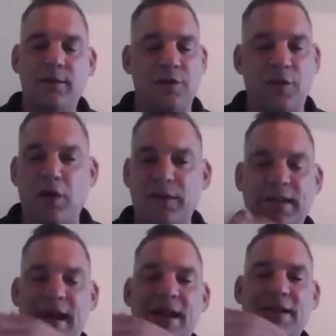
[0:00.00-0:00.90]
All these
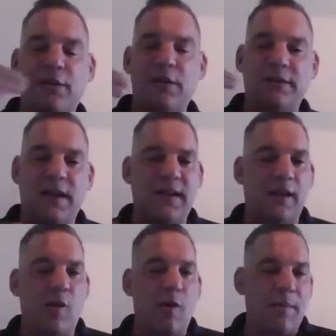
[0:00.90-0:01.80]
ancillary things that
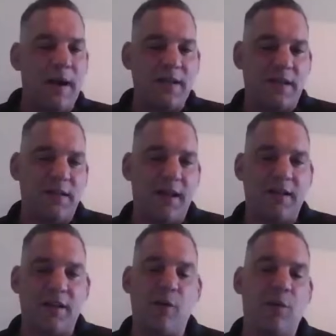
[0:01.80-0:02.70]
go on behind the scenes
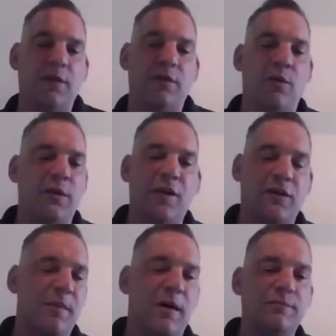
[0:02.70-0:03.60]
that no one hears about.